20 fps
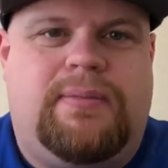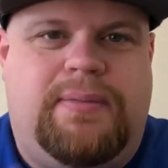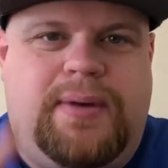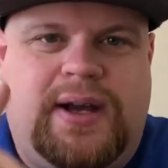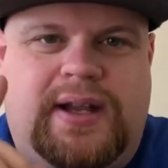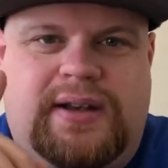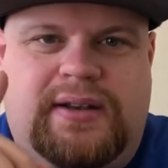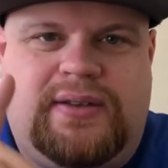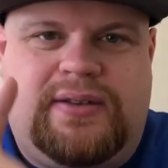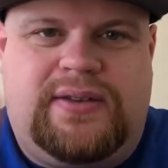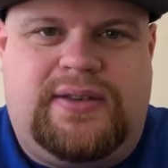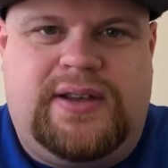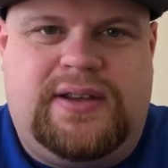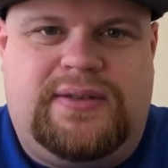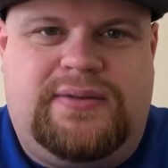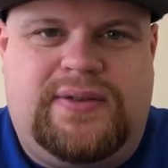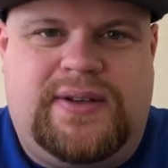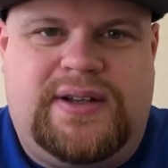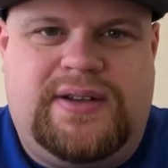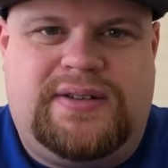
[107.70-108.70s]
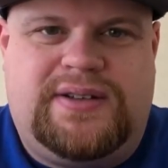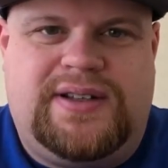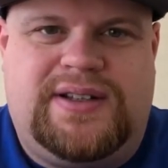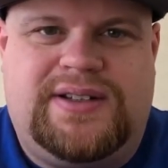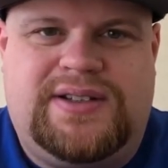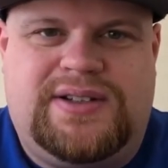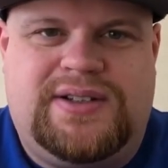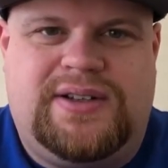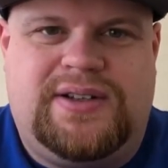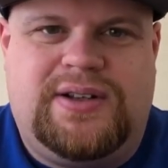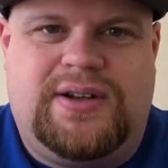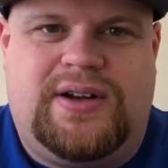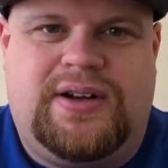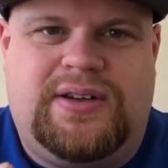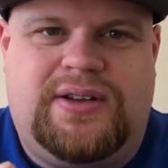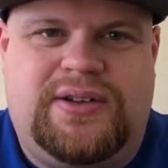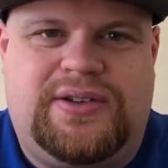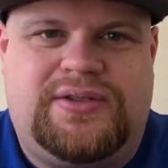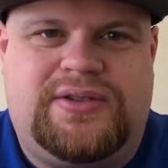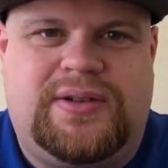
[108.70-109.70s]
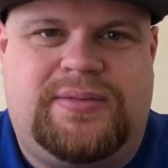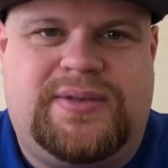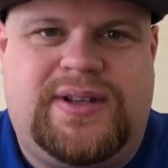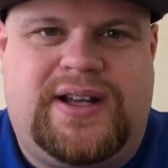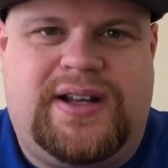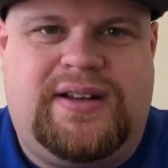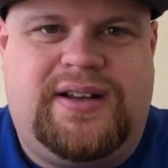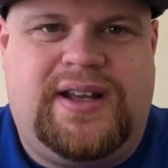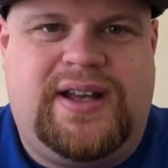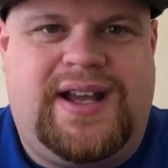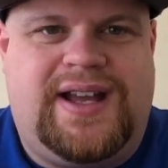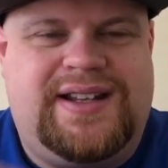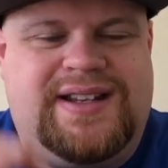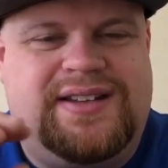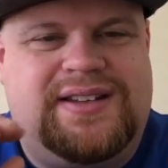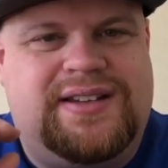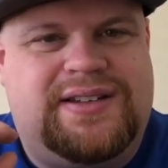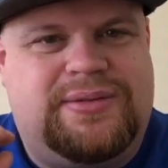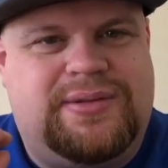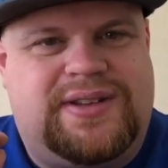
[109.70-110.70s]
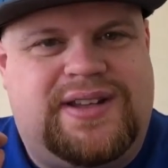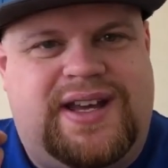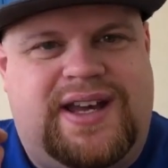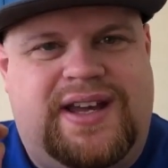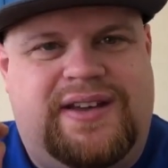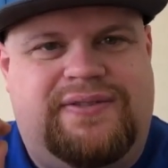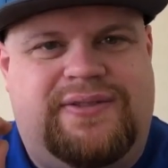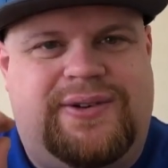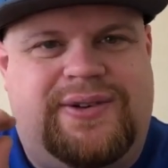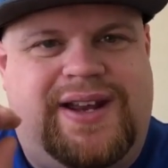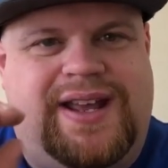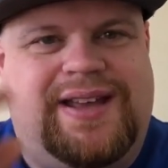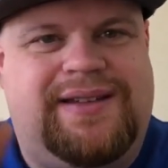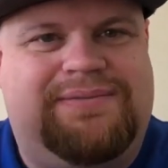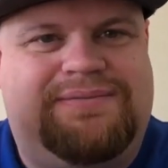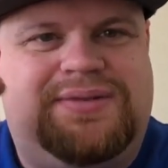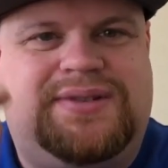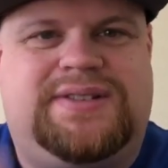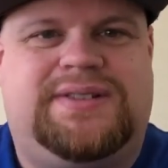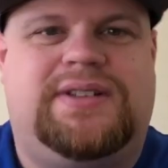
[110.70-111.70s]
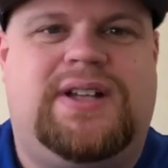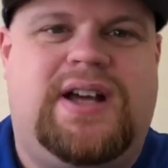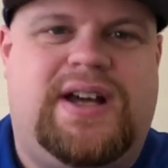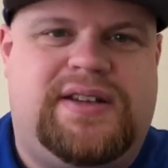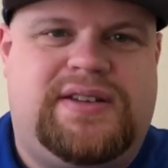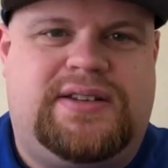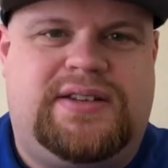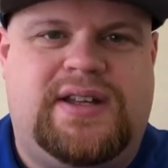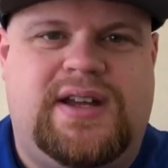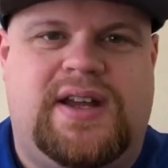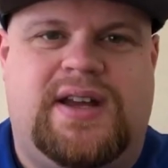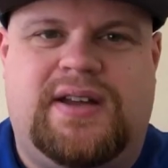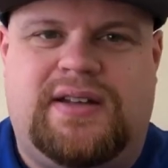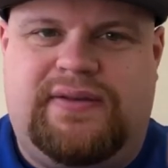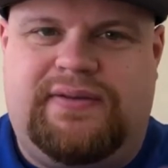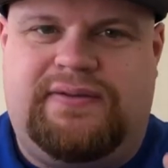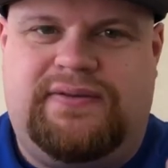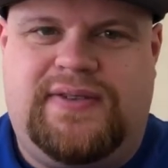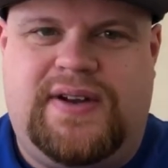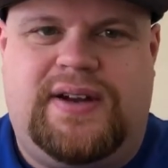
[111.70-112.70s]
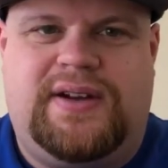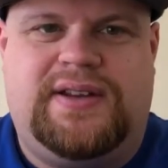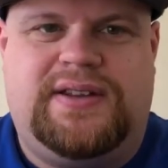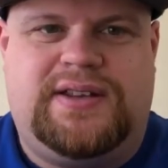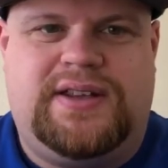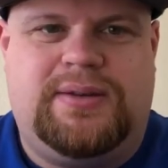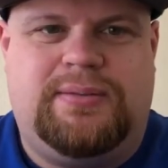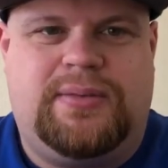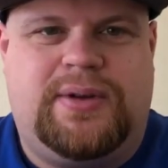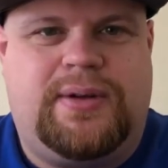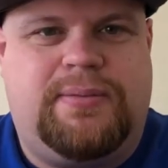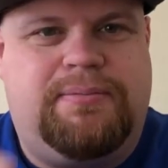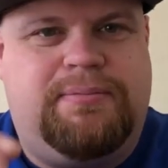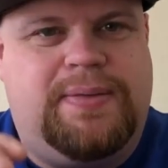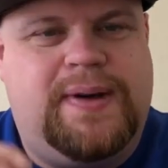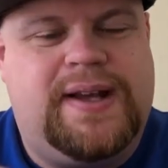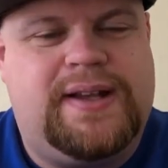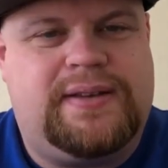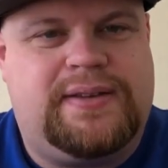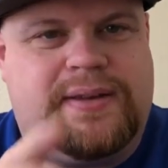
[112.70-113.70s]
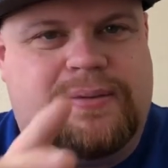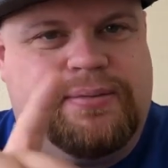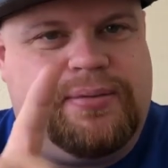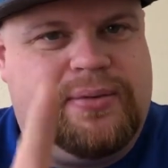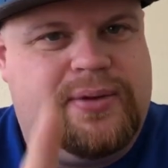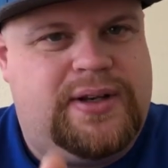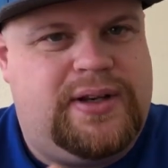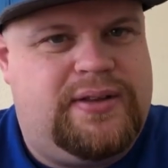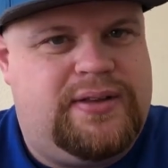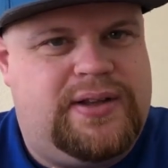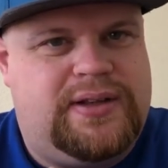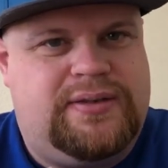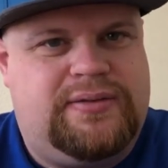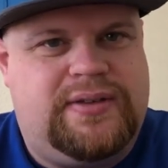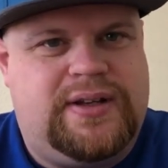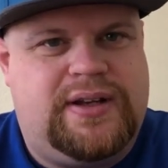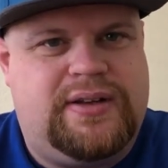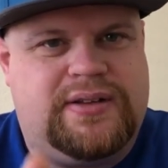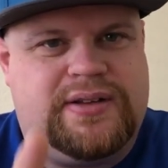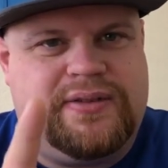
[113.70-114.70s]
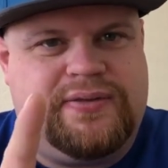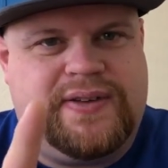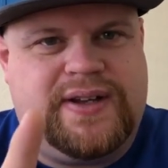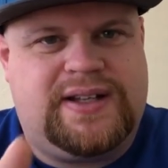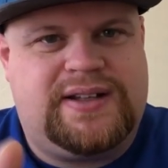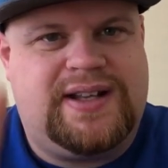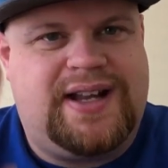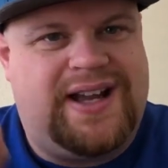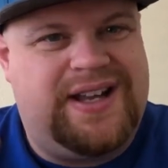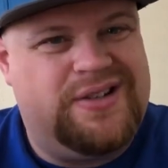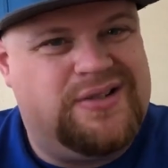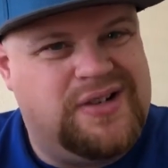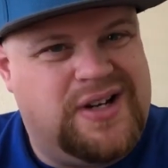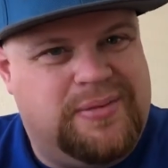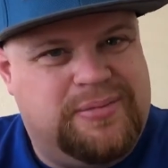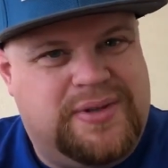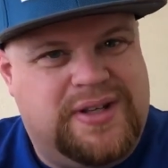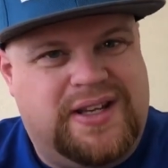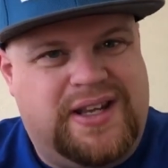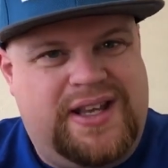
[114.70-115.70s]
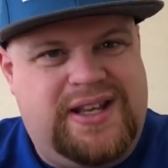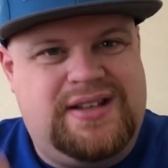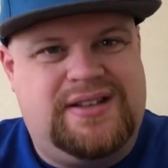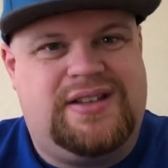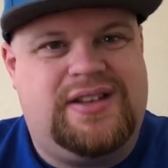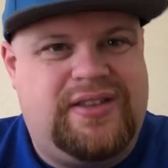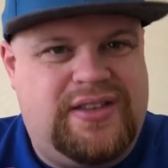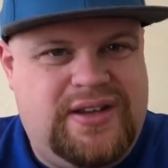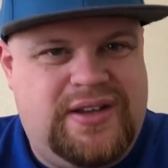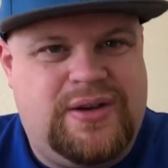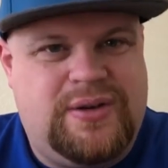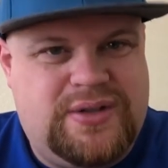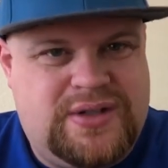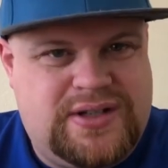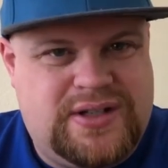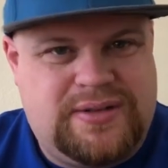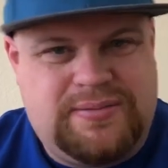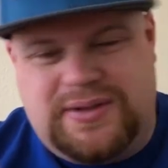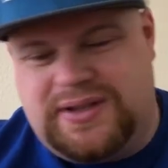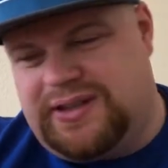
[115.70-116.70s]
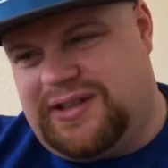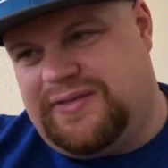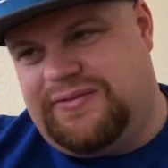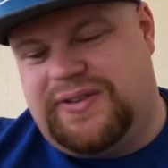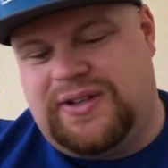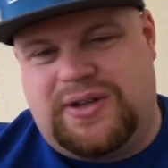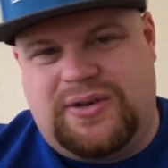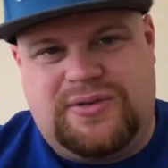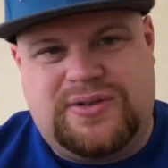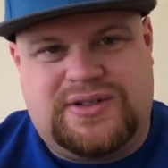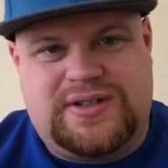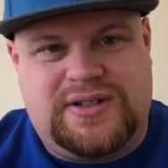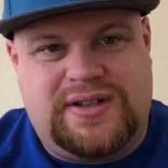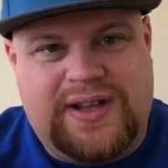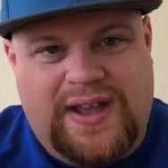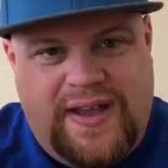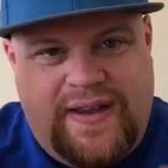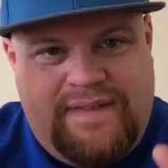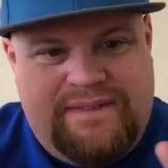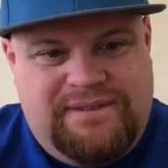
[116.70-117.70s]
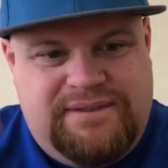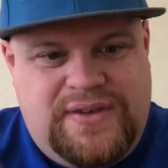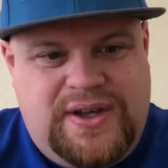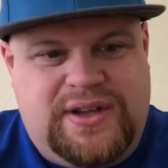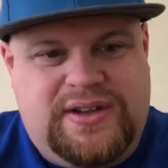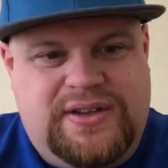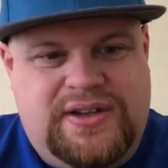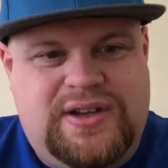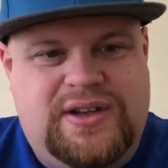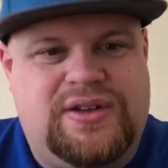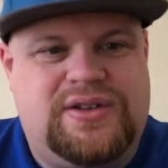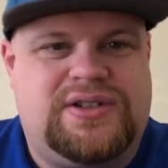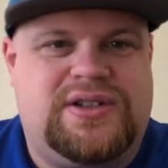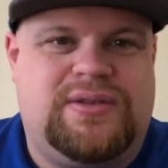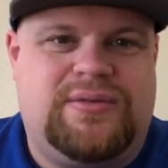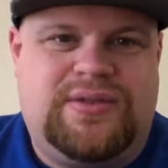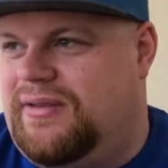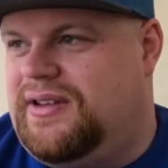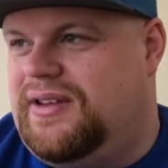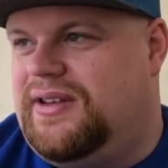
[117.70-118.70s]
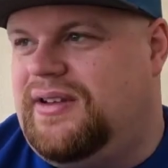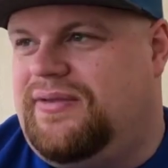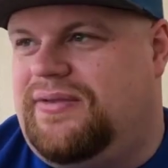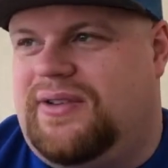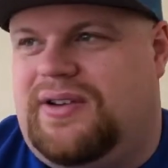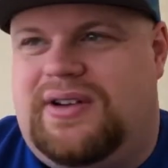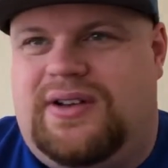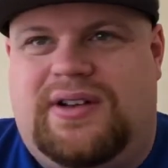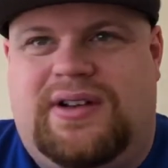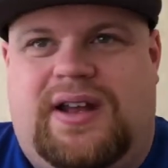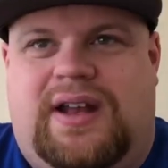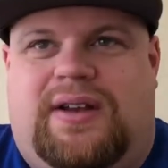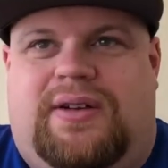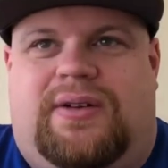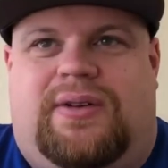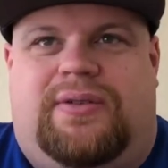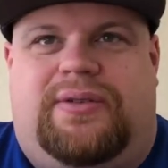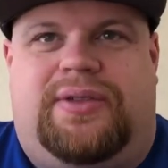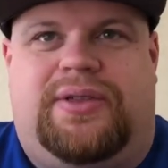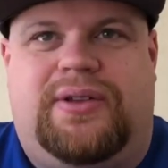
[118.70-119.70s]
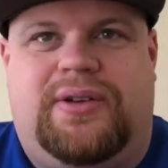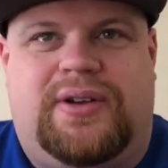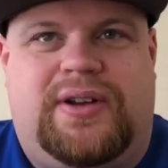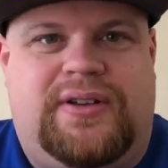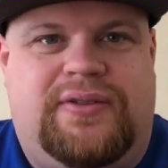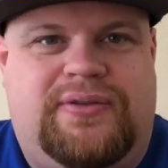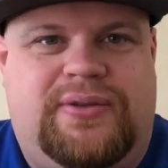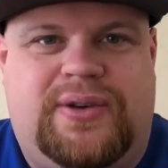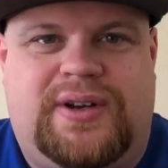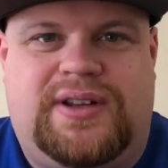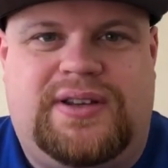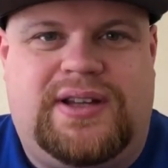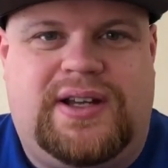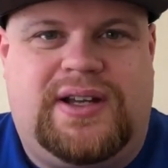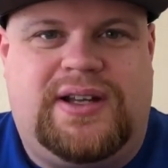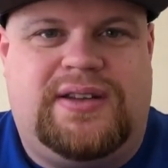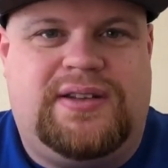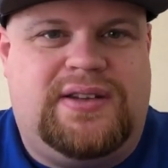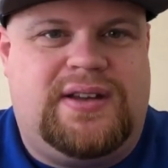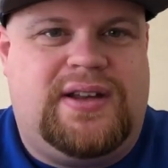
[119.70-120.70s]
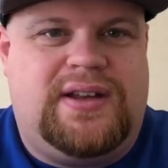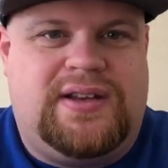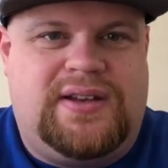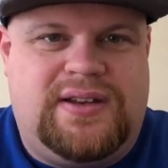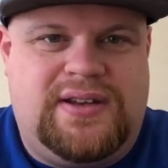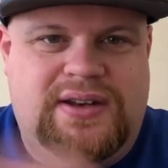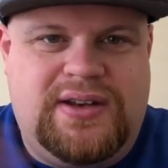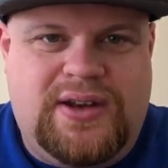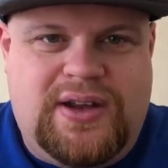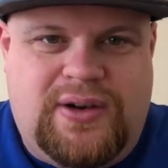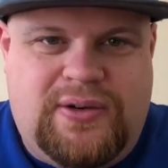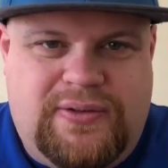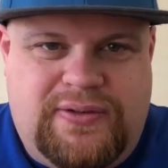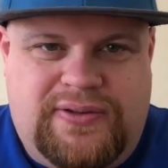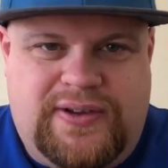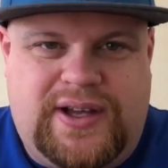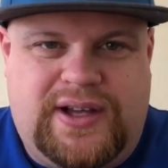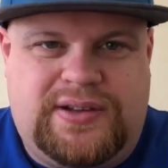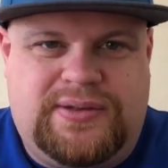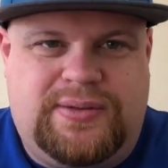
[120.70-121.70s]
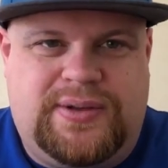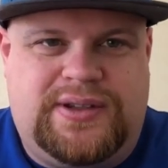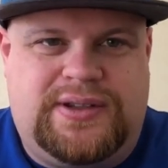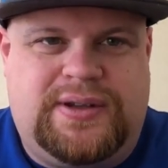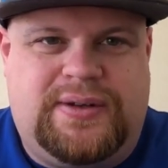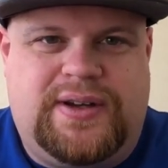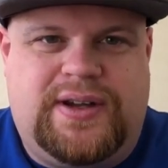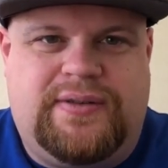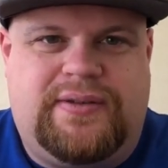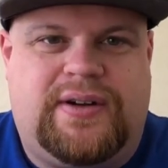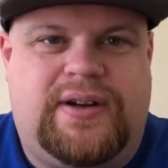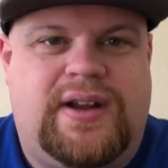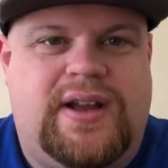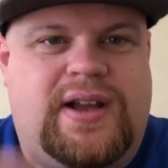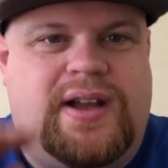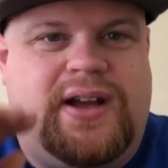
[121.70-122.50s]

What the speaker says: But this video is going to show you our little trip to LA. I did this with the iPhone 8 Plus. Very similar, but the point of this video is the fact that I dropped it into the ocean, Pacific Ocean, fell in the ocean, was in there for a good, 30, 40 seconds. No effects whatsoever.